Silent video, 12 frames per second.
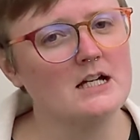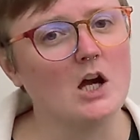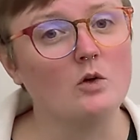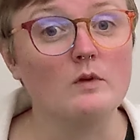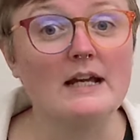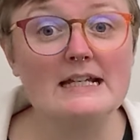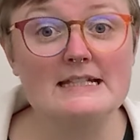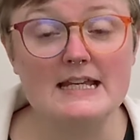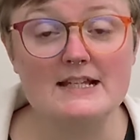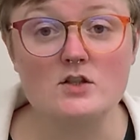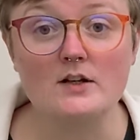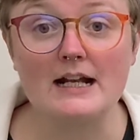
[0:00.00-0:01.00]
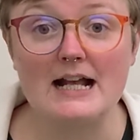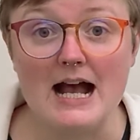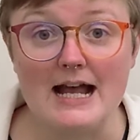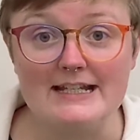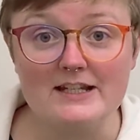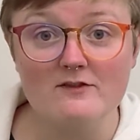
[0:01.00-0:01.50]
Orangutans are a
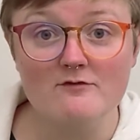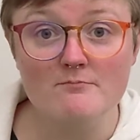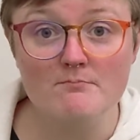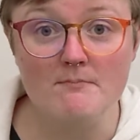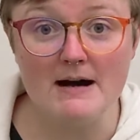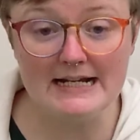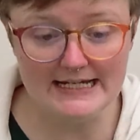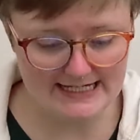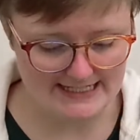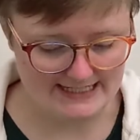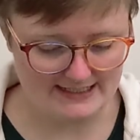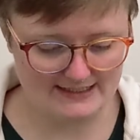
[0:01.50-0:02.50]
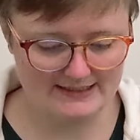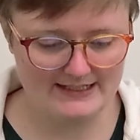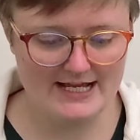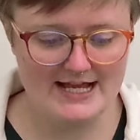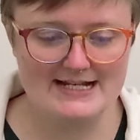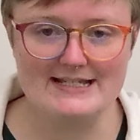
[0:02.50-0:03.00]
kind of monkey.
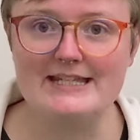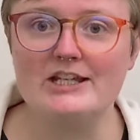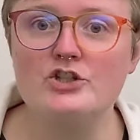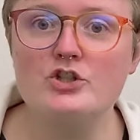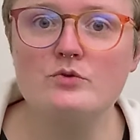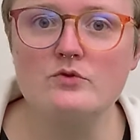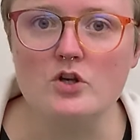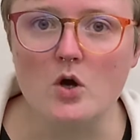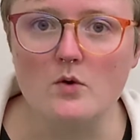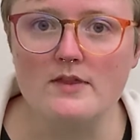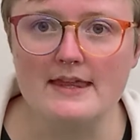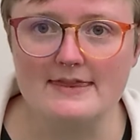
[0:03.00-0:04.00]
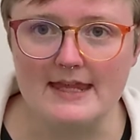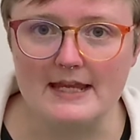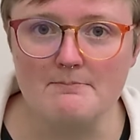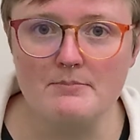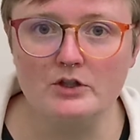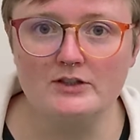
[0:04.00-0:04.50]
Did you know that
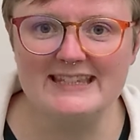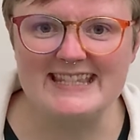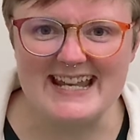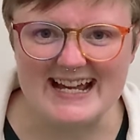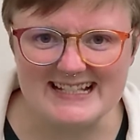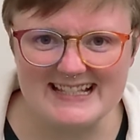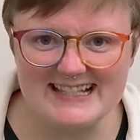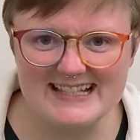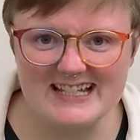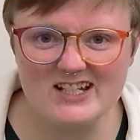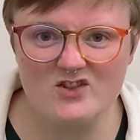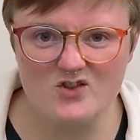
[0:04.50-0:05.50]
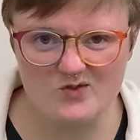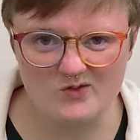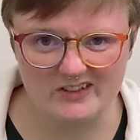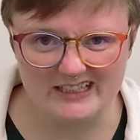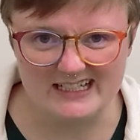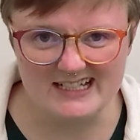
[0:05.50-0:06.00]
they build nests in
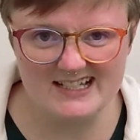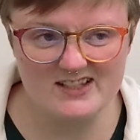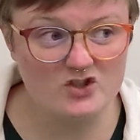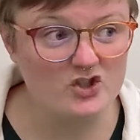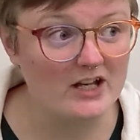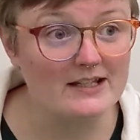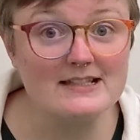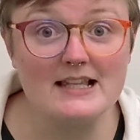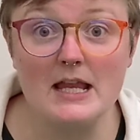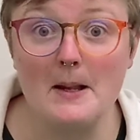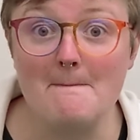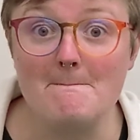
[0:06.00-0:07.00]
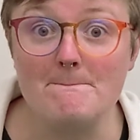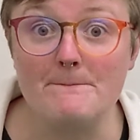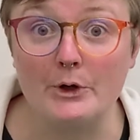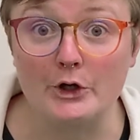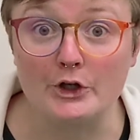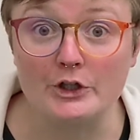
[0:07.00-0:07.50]
trees just like
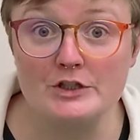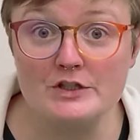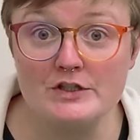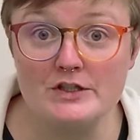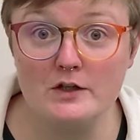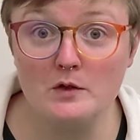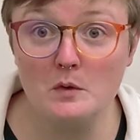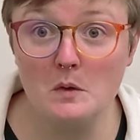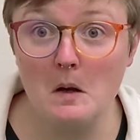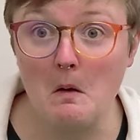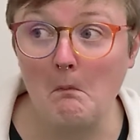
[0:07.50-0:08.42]
birds do?